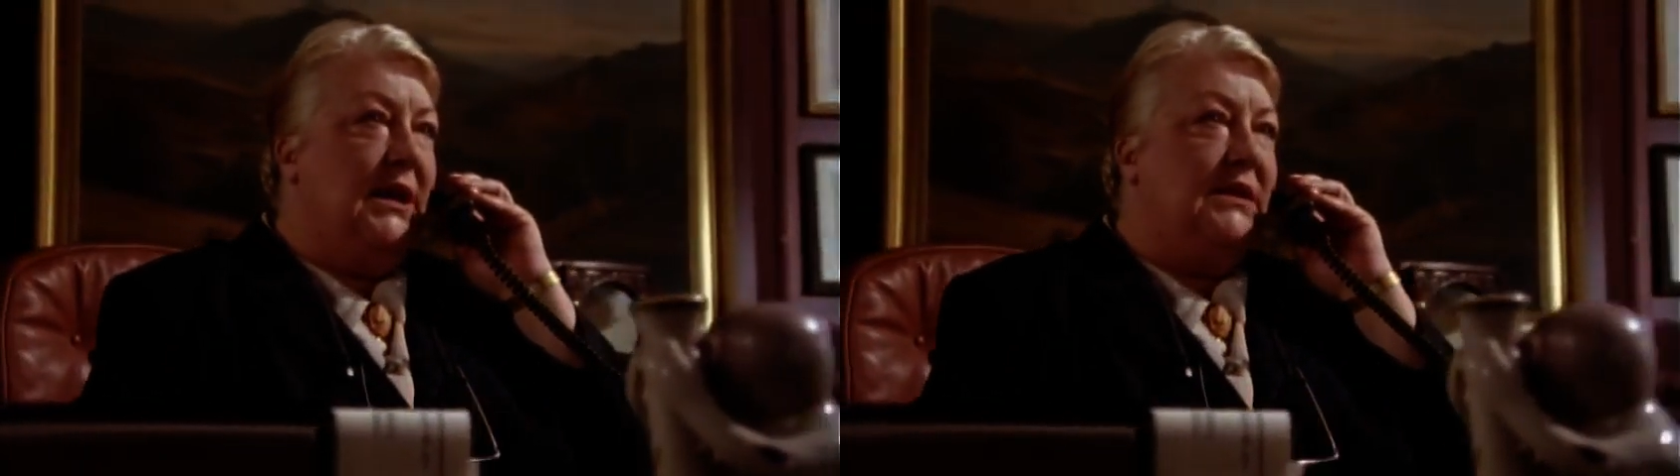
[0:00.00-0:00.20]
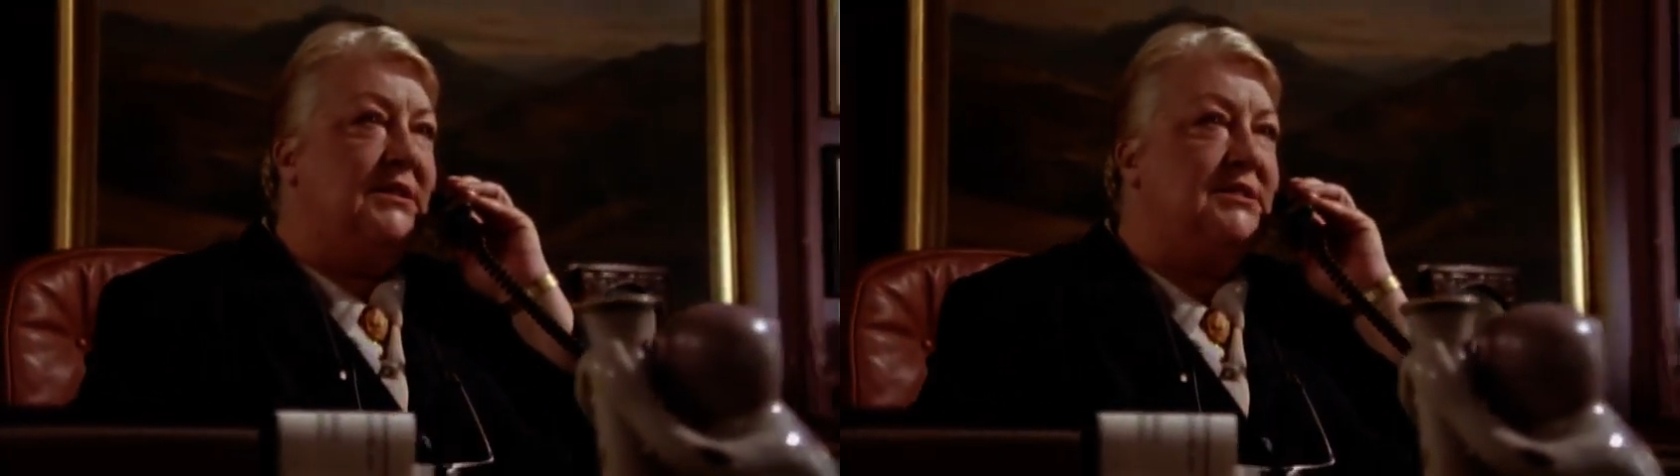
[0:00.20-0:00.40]

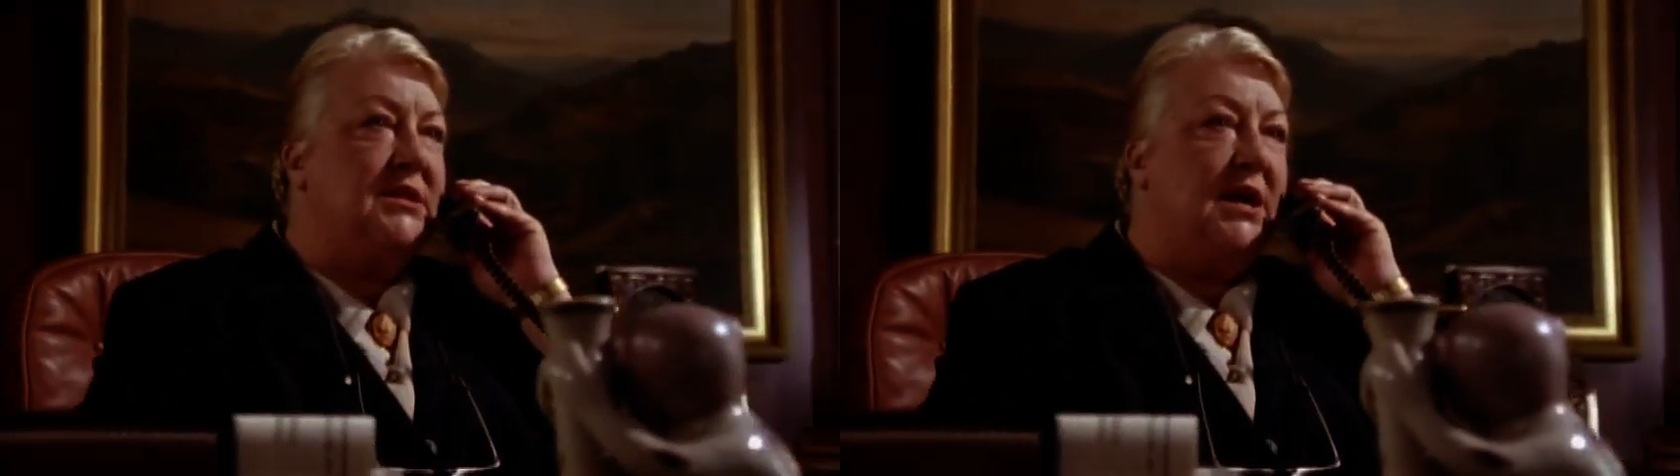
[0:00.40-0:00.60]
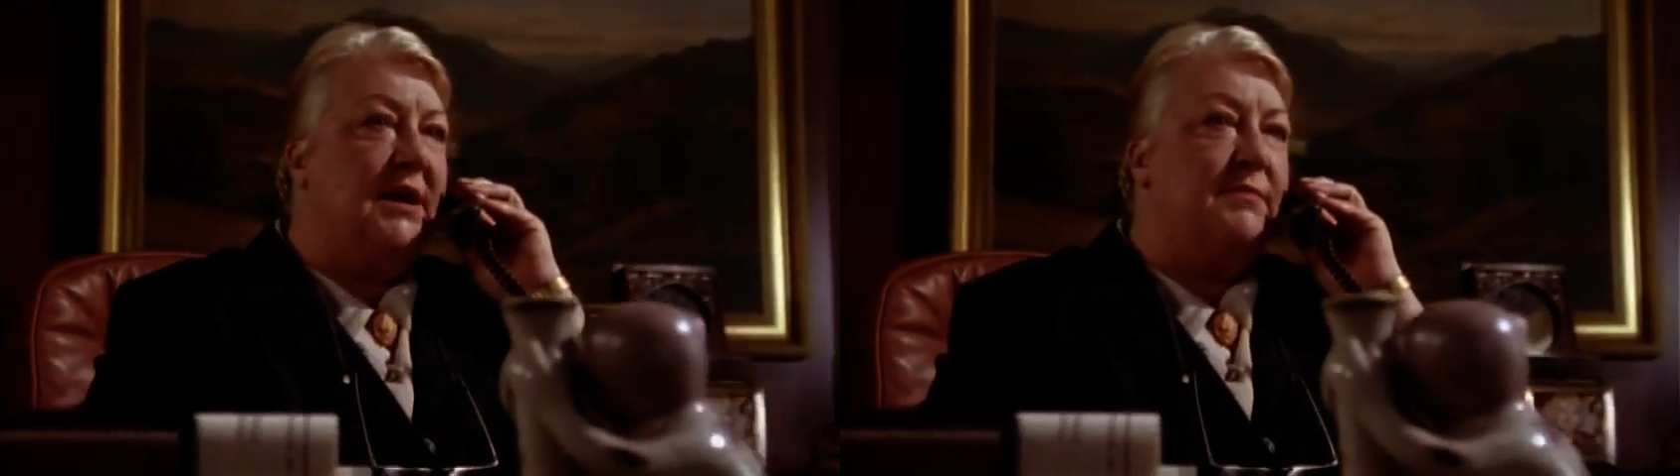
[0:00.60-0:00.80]
and this
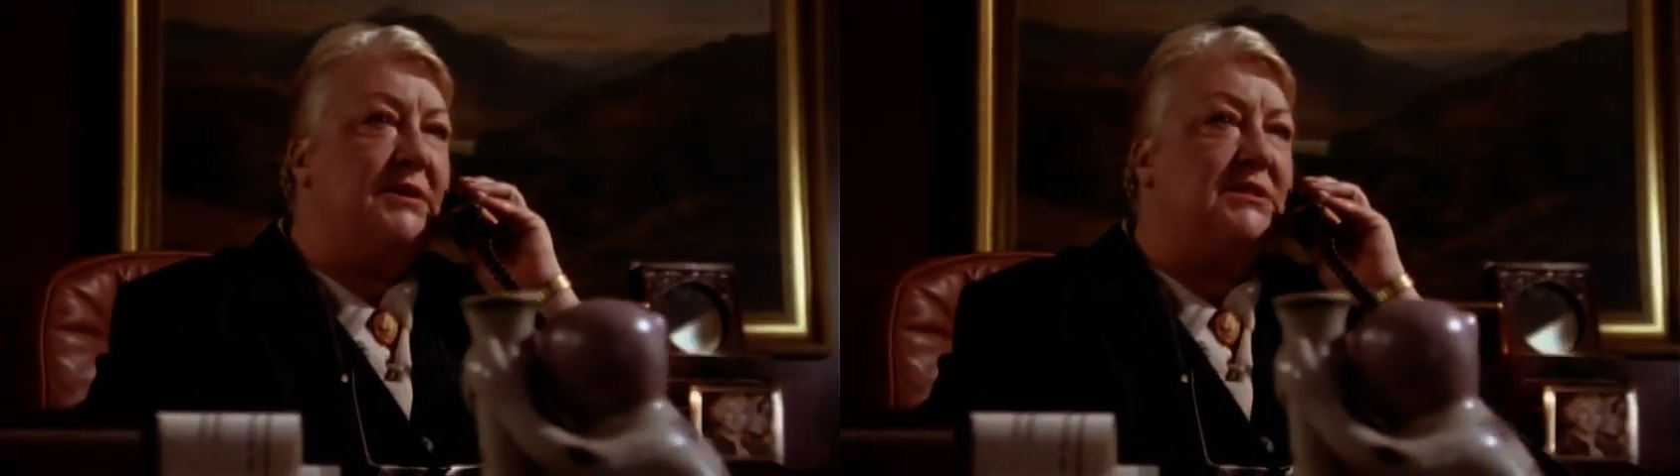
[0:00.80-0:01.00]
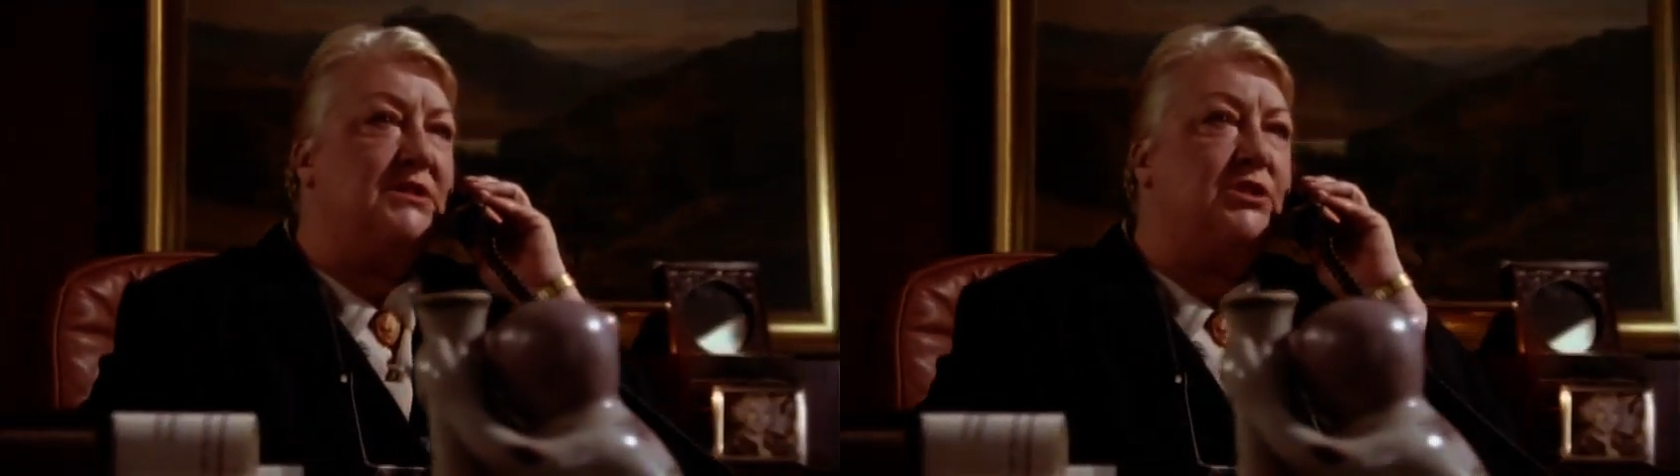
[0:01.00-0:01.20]
time it's a